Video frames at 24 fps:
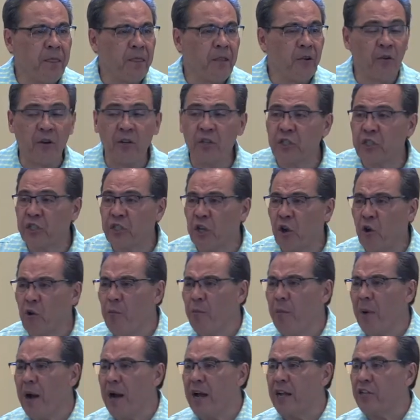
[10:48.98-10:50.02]
There is so
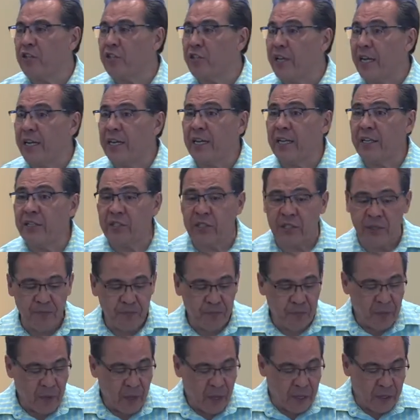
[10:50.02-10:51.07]
much that is
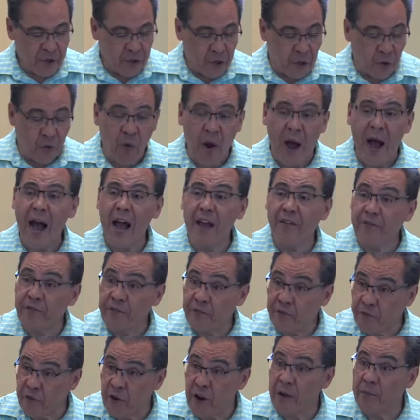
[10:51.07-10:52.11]
derived
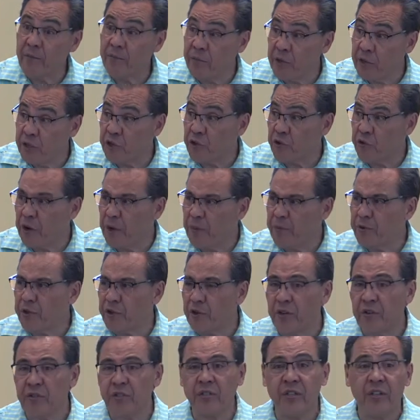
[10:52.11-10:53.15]
from the
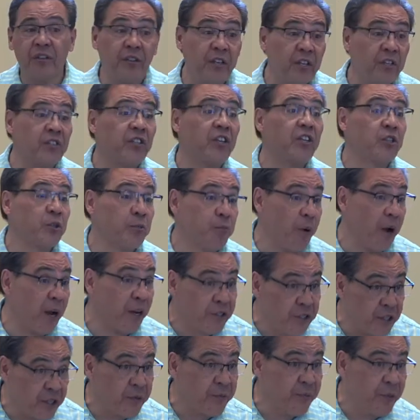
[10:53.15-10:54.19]
scriptures, this
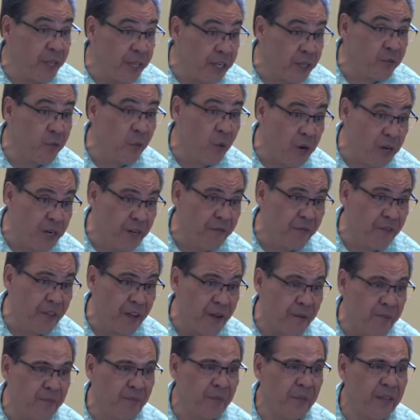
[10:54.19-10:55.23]
expression being one of
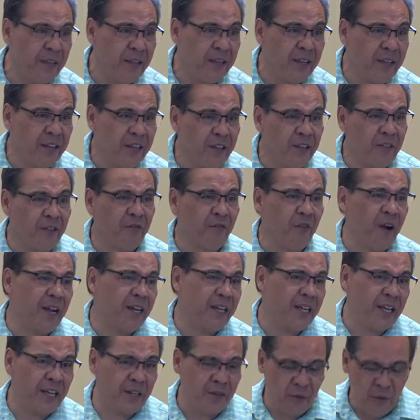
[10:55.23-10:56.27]
them, the
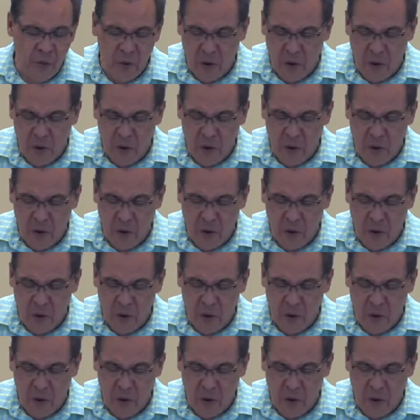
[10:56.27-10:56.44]
writing on the